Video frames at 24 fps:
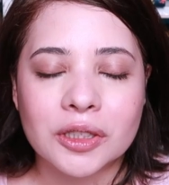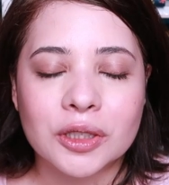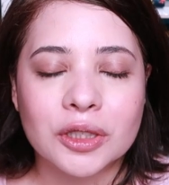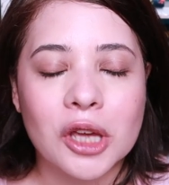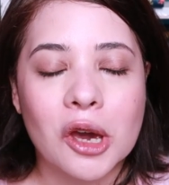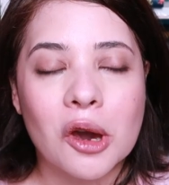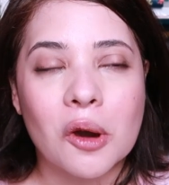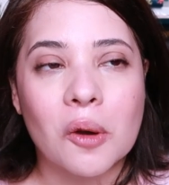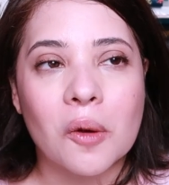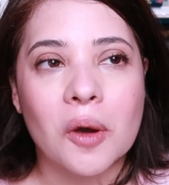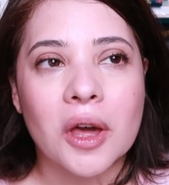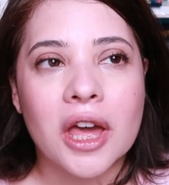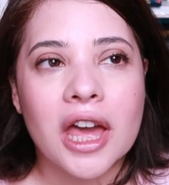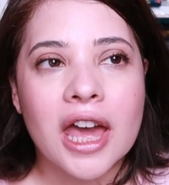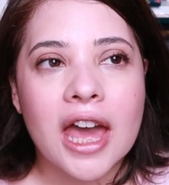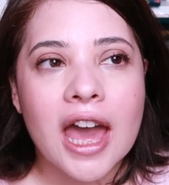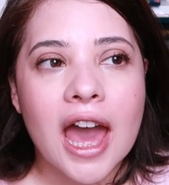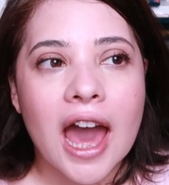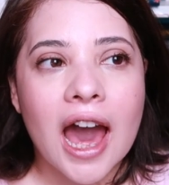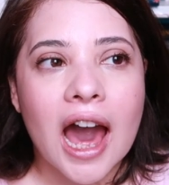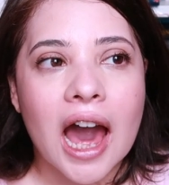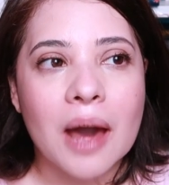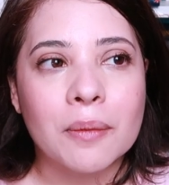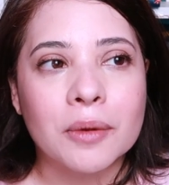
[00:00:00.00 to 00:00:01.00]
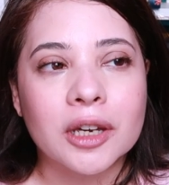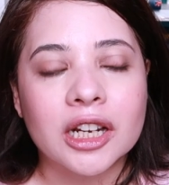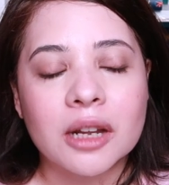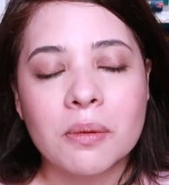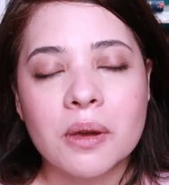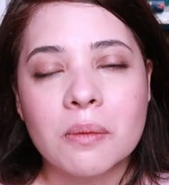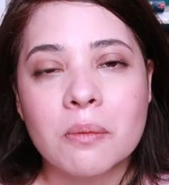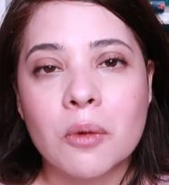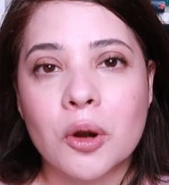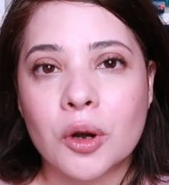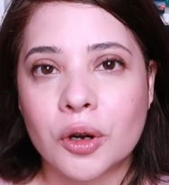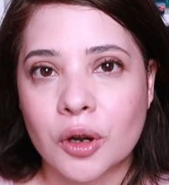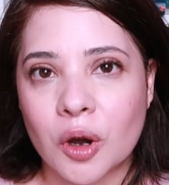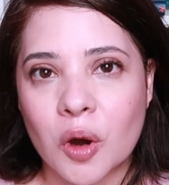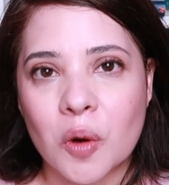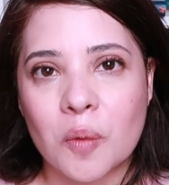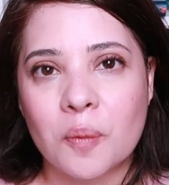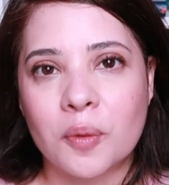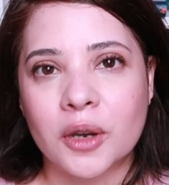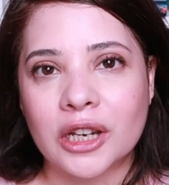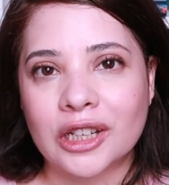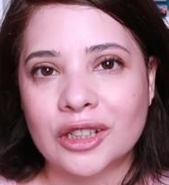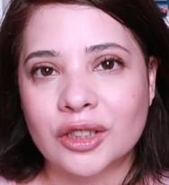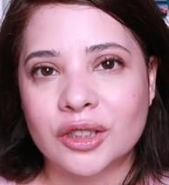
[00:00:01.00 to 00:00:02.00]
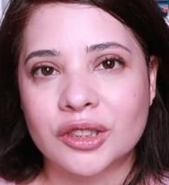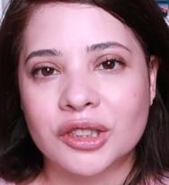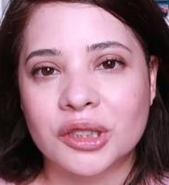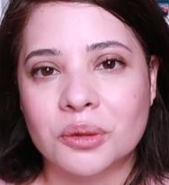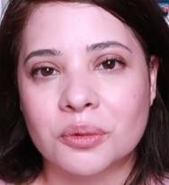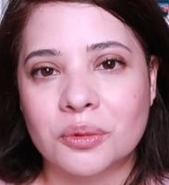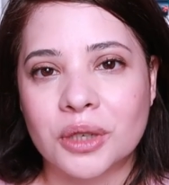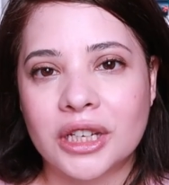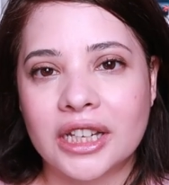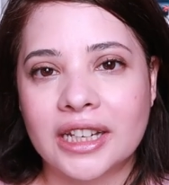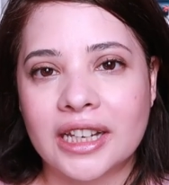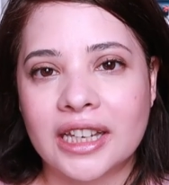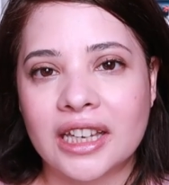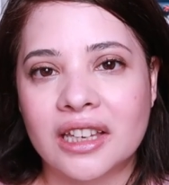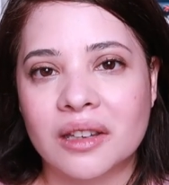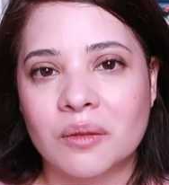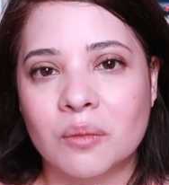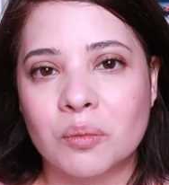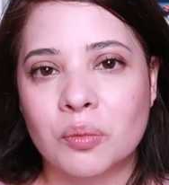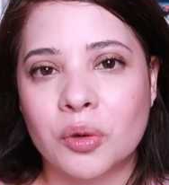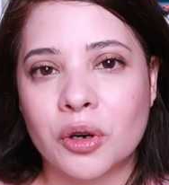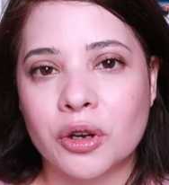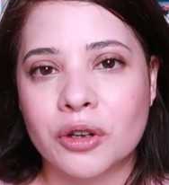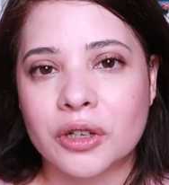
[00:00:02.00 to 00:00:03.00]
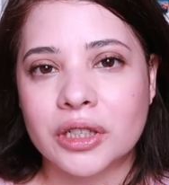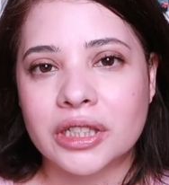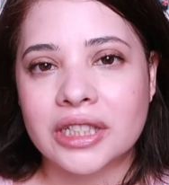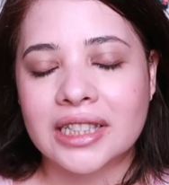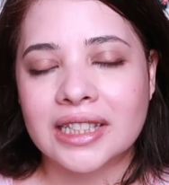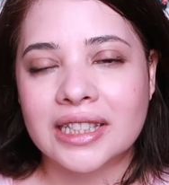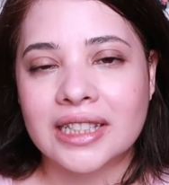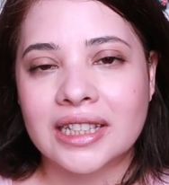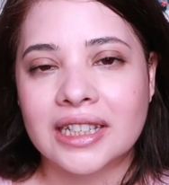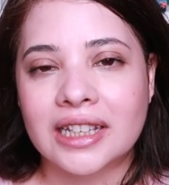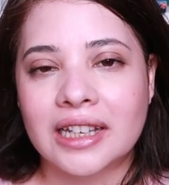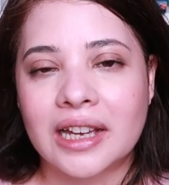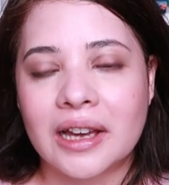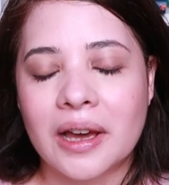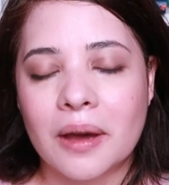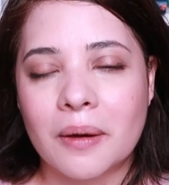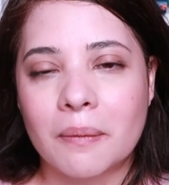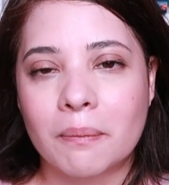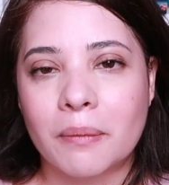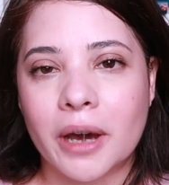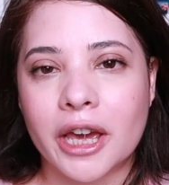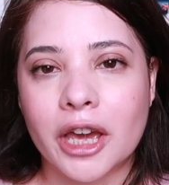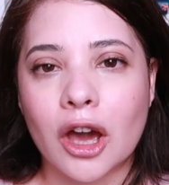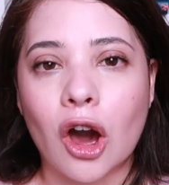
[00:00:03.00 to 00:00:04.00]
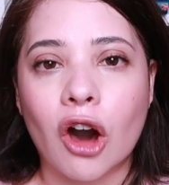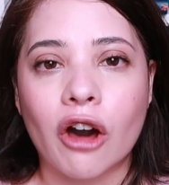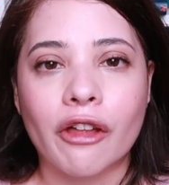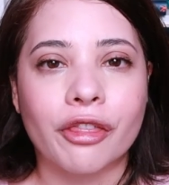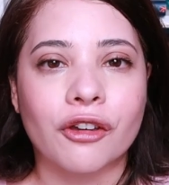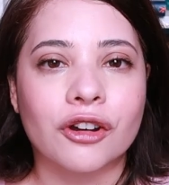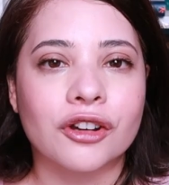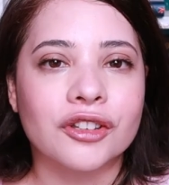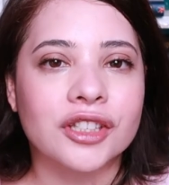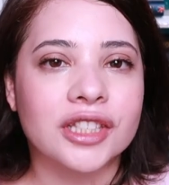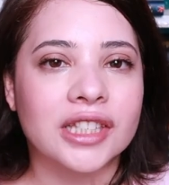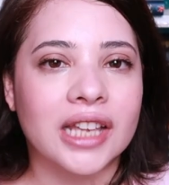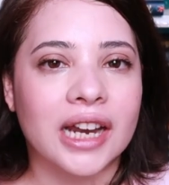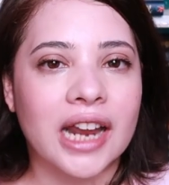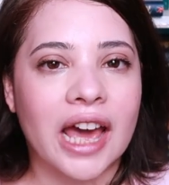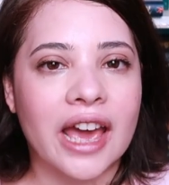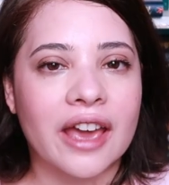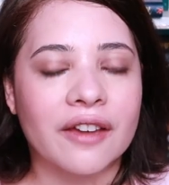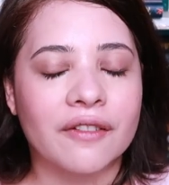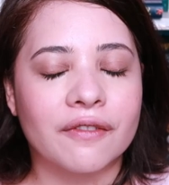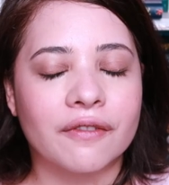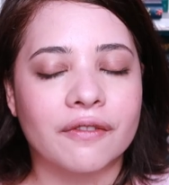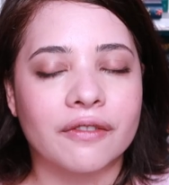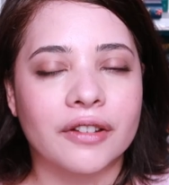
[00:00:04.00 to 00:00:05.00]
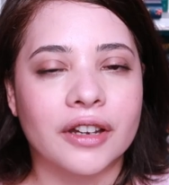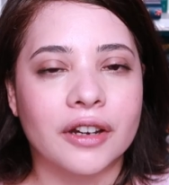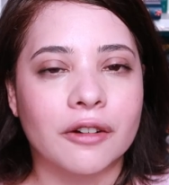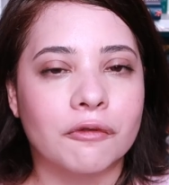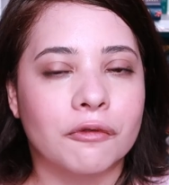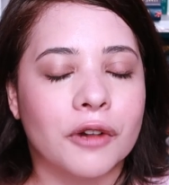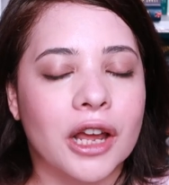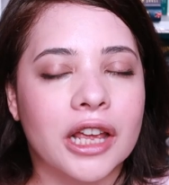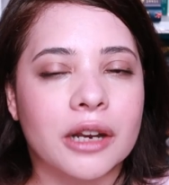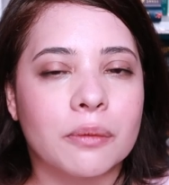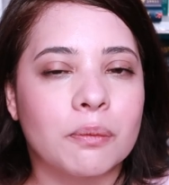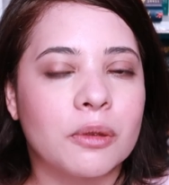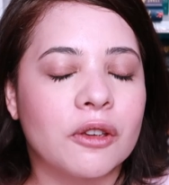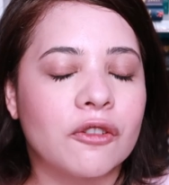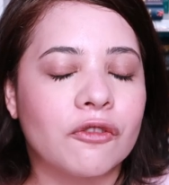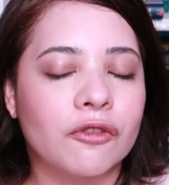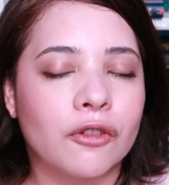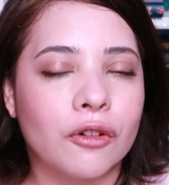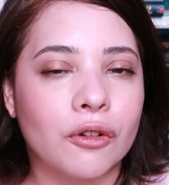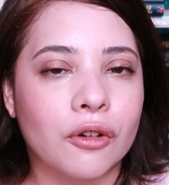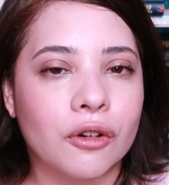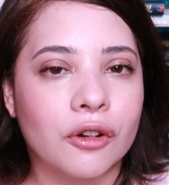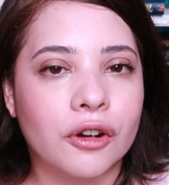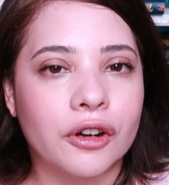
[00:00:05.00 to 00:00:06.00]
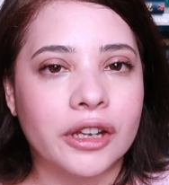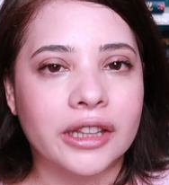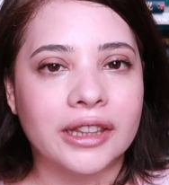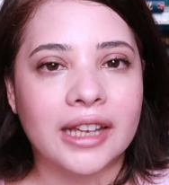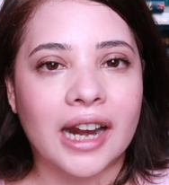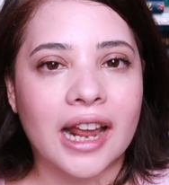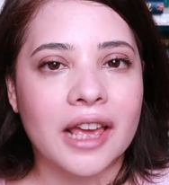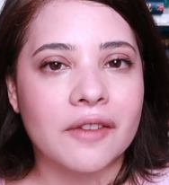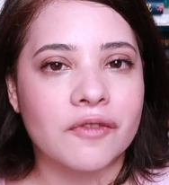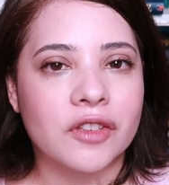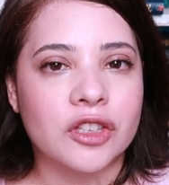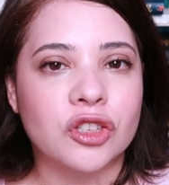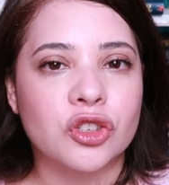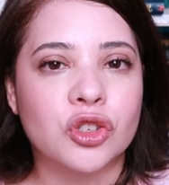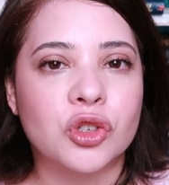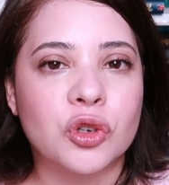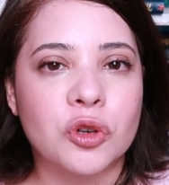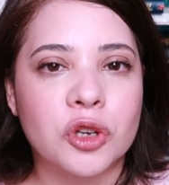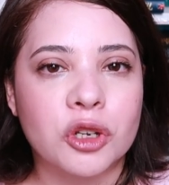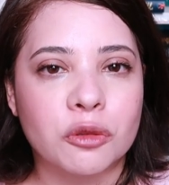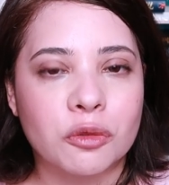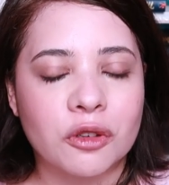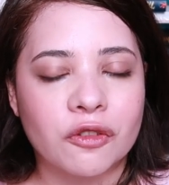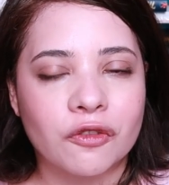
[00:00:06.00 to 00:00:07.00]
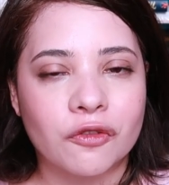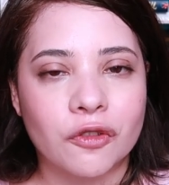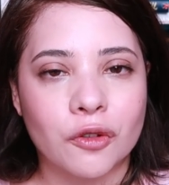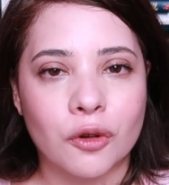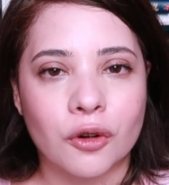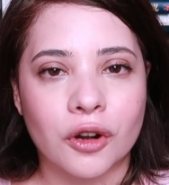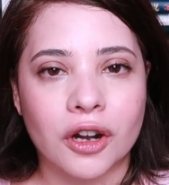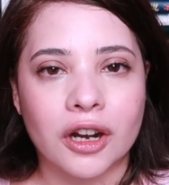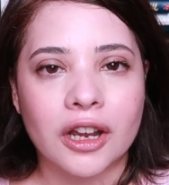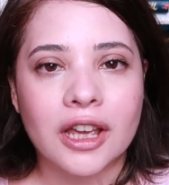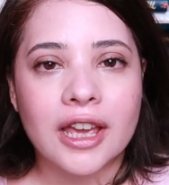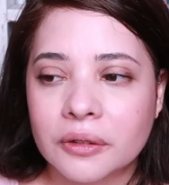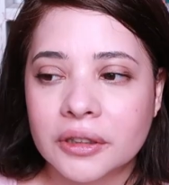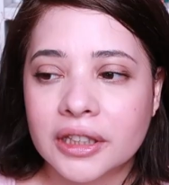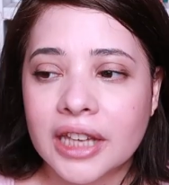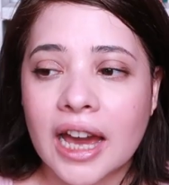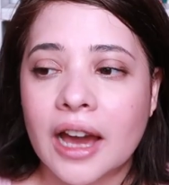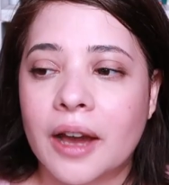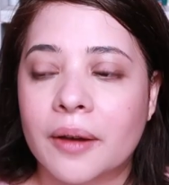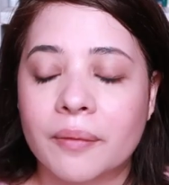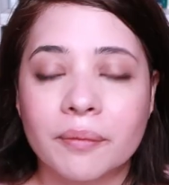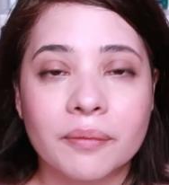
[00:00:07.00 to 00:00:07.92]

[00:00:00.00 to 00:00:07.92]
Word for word: So I'm gonna be more open to reading books by authors that I've read before and that I've enjoyed before. Yeah,